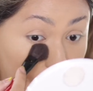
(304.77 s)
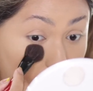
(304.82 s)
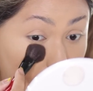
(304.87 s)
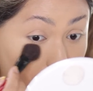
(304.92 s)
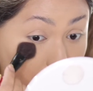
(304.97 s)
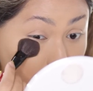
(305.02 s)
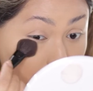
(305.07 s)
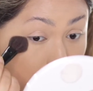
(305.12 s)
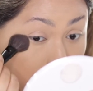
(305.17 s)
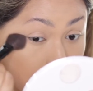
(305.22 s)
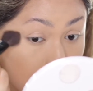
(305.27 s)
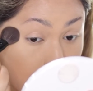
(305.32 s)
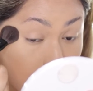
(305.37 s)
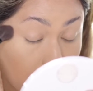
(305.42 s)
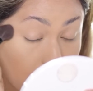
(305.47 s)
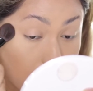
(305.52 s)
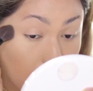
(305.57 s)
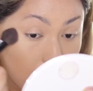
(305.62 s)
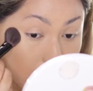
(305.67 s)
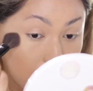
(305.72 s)
almost
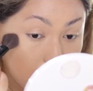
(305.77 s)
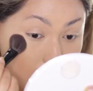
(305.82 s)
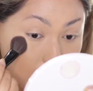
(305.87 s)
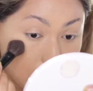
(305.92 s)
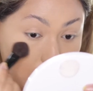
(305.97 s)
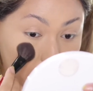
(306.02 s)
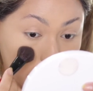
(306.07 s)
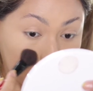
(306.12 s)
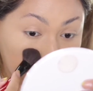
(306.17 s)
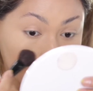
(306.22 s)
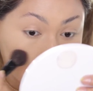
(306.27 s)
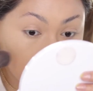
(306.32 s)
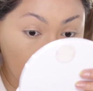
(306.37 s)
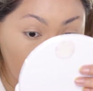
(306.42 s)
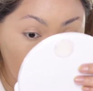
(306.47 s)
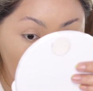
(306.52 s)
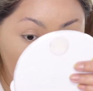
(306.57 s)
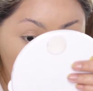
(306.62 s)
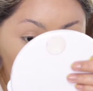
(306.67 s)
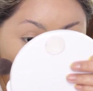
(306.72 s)
immediately after
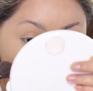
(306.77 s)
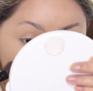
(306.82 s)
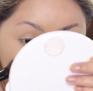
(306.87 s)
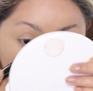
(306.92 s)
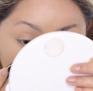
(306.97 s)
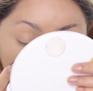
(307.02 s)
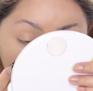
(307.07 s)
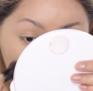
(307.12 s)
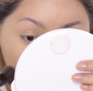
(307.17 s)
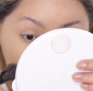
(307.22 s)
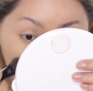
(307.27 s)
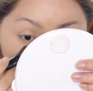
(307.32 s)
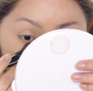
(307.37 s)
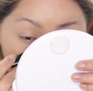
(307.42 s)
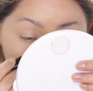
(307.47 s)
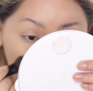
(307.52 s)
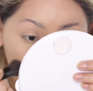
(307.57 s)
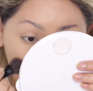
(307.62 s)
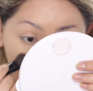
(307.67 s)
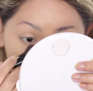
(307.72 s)
you have
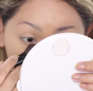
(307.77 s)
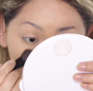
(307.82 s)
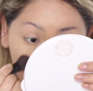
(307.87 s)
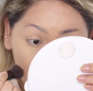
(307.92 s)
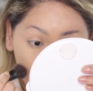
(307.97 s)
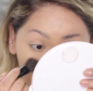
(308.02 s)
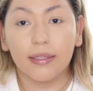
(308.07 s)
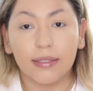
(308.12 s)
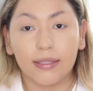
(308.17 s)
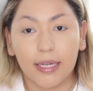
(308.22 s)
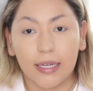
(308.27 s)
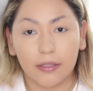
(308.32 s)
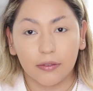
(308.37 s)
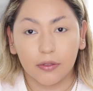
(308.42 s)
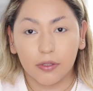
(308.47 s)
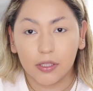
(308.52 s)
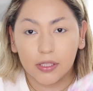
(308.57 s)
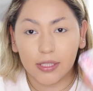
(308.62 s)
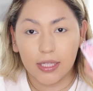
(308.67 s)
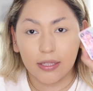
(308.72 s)
applied it. Now
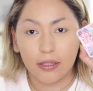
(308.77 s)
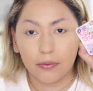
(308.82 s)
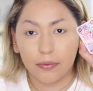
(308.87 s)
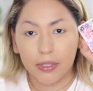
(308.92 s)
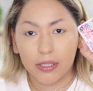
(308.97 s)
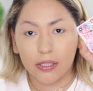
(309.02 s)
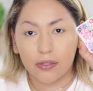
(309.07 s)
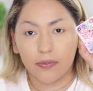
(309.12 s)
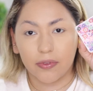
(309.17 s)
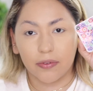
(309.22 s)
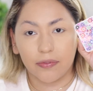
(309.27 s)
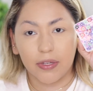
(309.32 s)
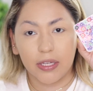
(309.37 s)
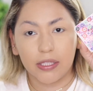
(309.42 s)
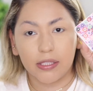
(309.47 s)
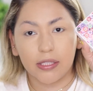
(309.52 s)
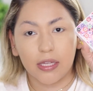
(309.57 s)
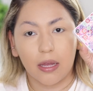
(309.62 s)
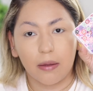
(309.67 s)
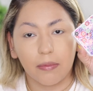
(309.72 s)
to set the rest of the
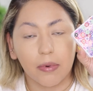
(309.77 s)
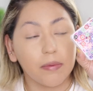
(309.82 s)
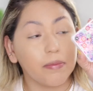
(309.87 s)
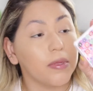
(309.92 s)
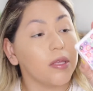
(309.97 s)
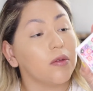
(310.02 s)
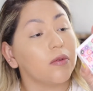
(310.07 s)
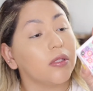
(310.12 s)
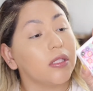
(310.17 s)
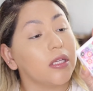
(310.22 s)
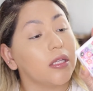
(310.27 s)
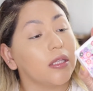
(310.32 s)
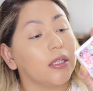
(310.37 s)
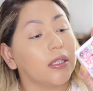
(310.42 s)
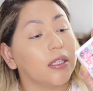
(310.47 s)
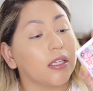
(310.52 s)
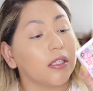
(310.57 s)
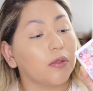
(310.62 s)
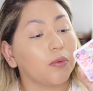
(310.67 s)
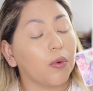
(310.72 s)
face, I'm going to be
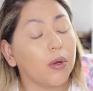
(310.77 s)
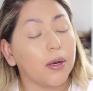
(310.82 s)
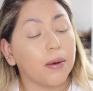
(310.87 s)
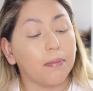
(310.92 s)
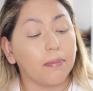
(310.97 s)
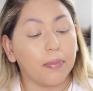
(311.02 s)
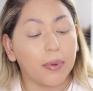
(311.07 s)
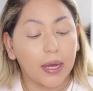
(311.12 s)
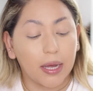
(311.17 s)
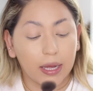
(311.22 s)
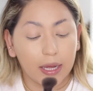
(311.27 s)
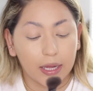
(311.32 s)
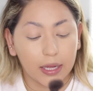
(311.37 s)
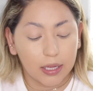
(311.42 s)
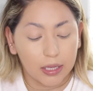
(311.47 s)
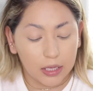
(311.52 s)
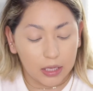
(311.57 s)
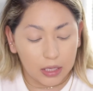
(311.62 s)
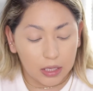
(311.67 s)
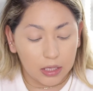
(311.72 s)
using this one
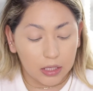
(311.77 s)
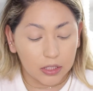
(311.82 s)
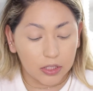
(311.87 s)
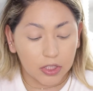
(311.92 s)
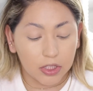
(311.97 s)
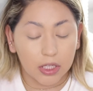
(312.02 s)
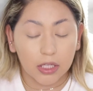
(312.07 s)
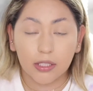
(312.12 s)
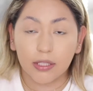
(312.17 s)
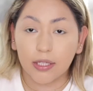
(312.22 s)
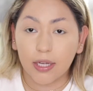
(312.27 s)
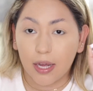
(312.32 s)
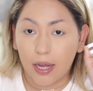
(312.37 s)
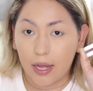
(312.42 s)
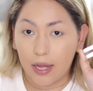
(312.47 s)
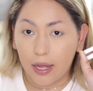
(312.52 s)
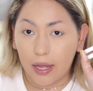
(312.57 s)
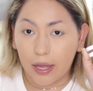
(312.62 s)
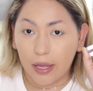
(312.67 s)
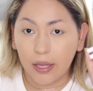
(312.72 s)
by
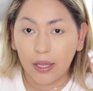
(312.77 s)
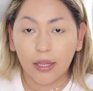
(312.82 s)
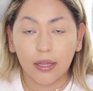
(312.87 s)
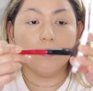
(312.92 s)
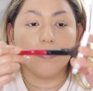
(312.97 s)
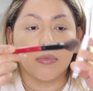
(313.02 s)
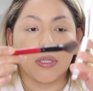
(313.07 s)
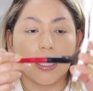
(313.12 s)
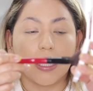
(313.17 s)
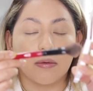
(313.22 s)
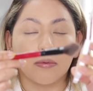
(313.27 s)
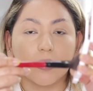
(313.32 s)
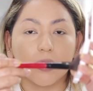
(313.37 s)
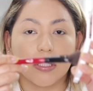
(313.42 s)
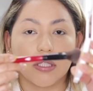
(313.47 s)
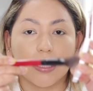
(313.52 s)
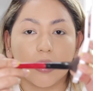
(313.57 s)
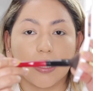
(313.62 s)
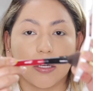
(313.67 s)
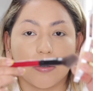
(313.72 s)
Shandakai. I'm
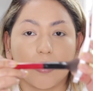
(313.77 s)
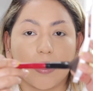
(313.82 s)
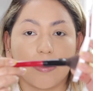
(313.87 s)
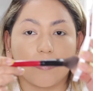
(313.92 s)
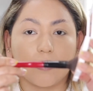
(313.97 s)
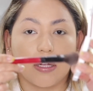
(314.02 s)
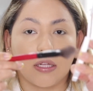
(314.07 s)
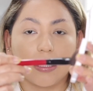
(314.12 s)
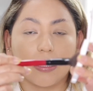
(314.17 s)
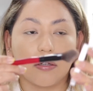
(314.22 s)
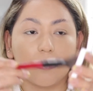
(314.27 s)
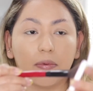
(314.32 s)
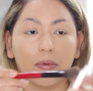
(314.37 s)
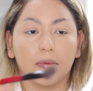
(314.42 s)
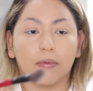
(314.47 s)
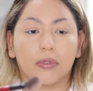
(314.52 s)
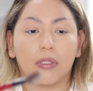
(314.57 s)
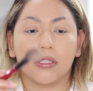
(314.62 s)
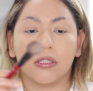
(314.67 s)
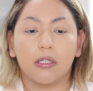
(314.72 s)
just going to grab a little
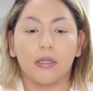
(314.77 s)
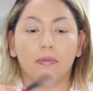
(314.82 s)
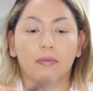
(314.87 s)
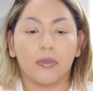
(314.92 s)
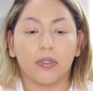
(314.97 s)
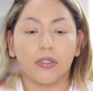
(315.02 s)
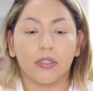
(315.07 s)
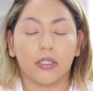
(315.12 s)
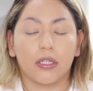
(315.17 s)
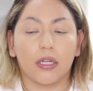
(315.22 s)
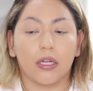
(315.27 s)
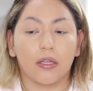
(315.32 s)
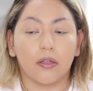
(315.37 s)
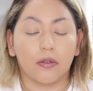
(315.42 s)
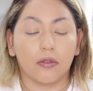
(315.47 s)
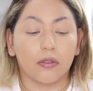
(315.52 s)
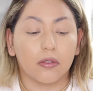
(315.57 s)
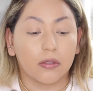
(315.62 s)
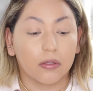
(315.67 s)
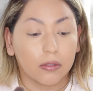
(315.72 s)
bit with the same brush that I
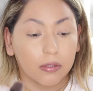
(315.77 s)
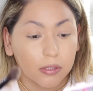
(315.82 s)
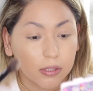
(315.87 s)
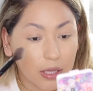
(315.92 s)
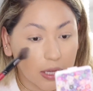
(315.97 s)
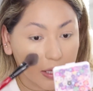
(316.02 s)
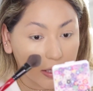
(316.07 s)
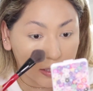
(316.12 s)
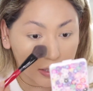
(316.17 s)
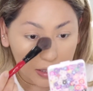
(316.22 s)
used to set